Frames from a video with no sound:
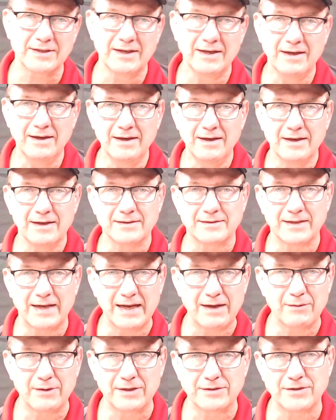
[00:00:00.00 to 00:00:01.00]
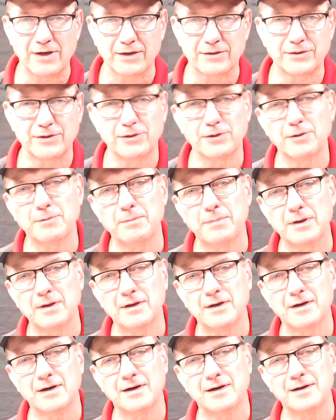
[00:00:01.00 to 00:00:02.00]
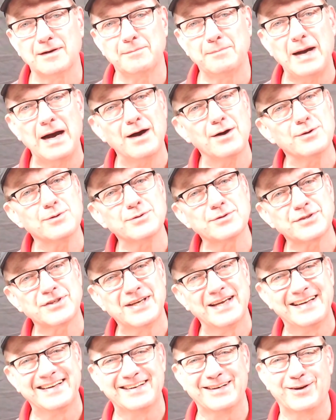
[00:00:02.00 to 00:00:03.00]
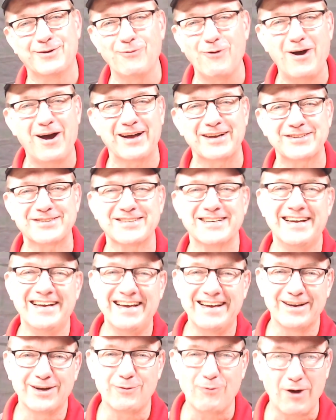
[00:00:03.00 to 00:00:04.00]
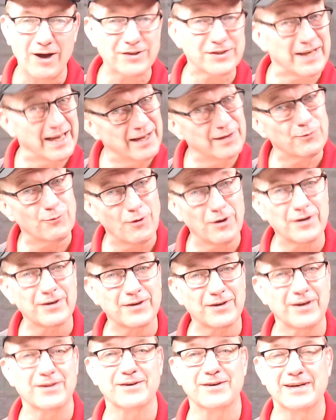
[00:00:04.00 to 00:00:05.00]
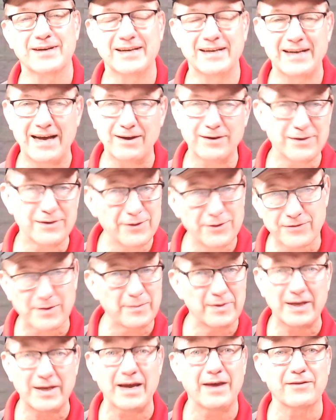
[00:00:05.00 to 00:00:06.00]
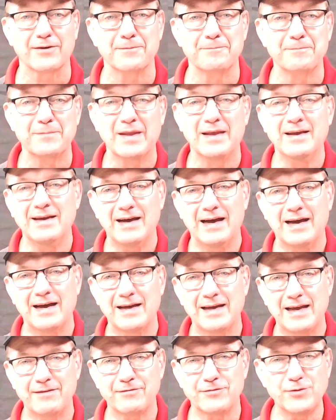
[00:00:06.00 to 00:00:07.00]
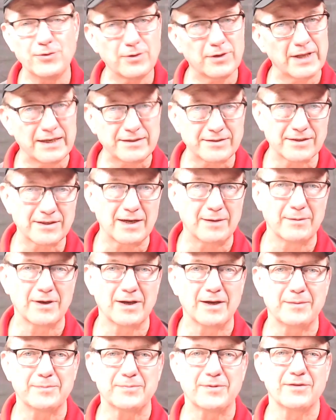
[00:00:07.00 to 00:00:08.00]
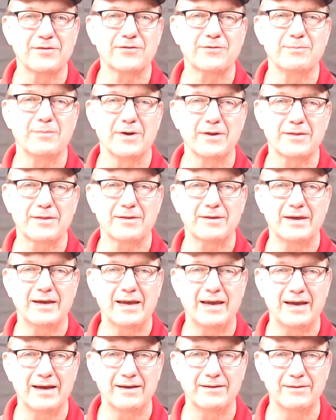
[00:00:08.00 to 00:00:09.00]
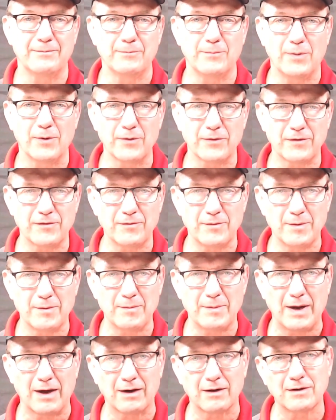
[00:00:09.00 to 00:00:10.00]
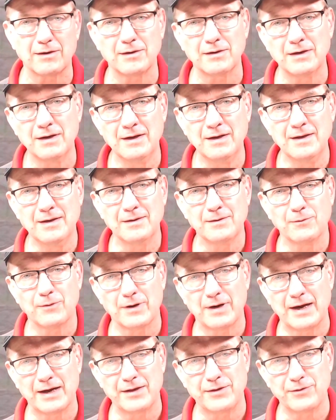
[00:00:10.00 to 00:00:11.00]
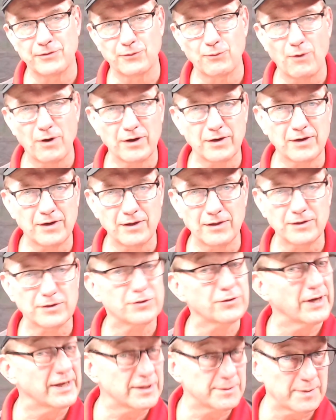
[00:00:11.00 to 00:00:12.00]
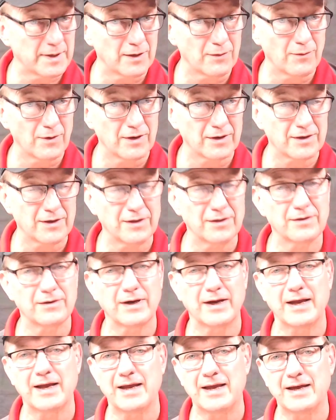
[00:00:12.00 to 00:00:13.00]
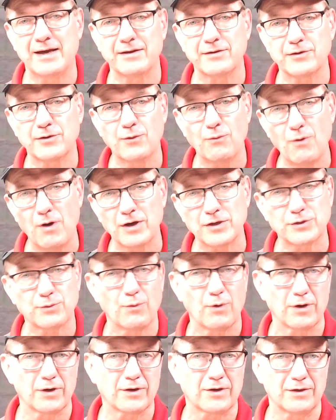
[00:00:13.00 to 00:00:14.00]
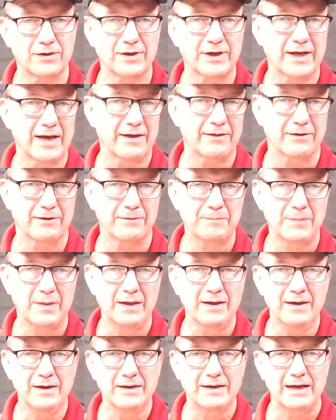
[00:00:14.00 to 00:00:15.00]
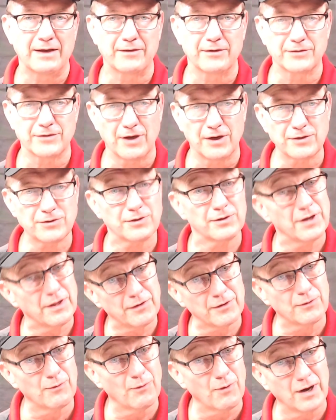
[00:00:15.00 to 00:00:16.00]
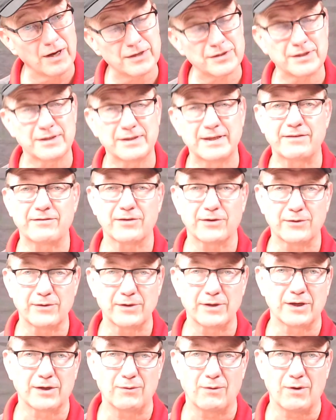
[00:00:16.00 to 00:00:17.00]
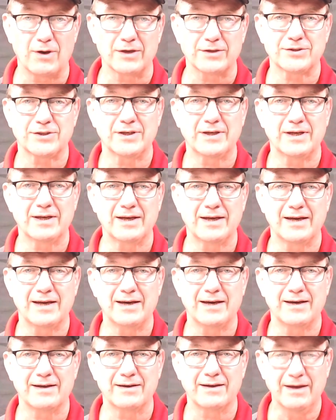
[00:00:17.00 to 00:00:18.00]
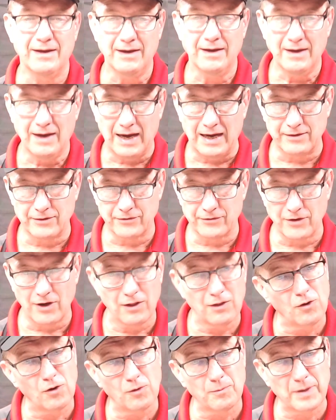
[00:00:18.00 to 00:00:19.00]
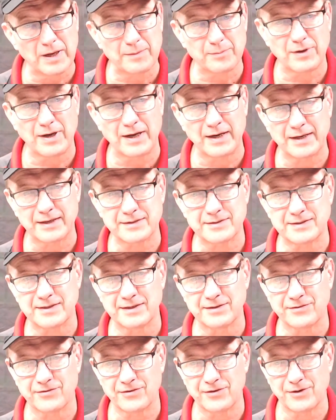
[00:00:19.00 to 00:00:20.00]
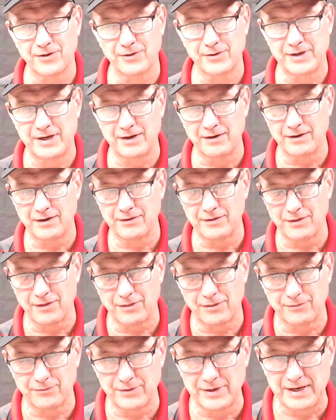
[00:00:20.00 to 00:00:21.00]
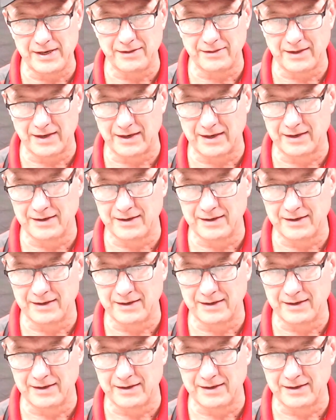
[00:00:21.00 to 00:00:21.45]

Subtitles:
and today I want to talk to you about gouache and watercolor, and how to use them together. I have two classes coming up this month, and both of them are where I use watercolor, transparent watercolor, and gouache watercolor together. Now there's also another gouache, and that's acrylic gouache, and I use all Holbein products, and so here are the three that I'm